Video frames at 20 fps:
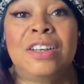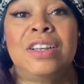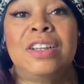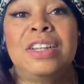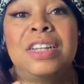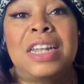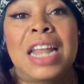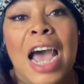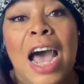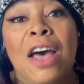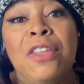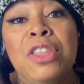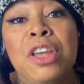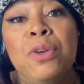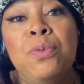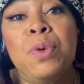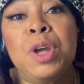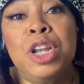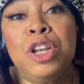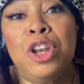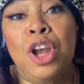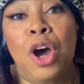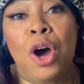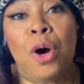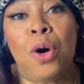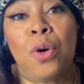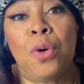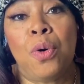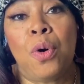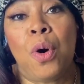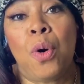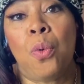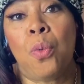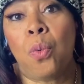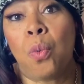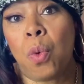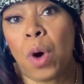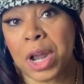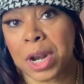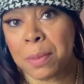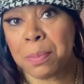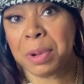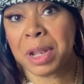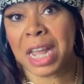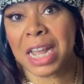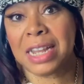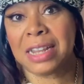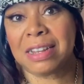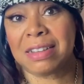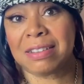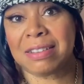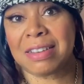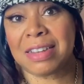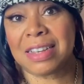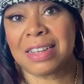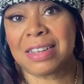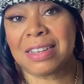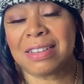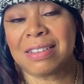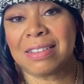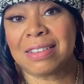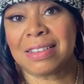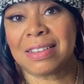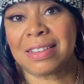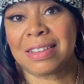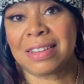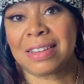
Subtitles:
Now that we know what a playlist is,